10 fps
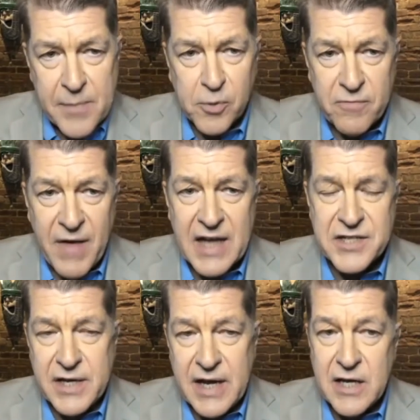people are
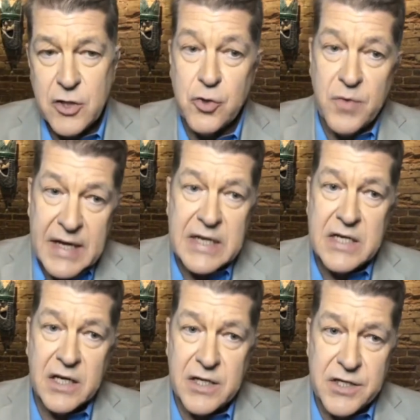vaccinated, do they
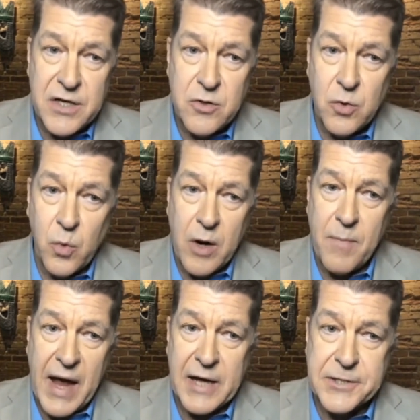need to continue to
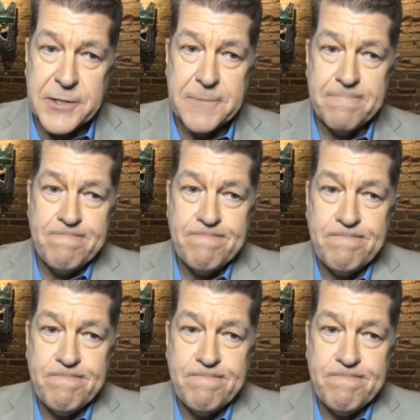wear masks?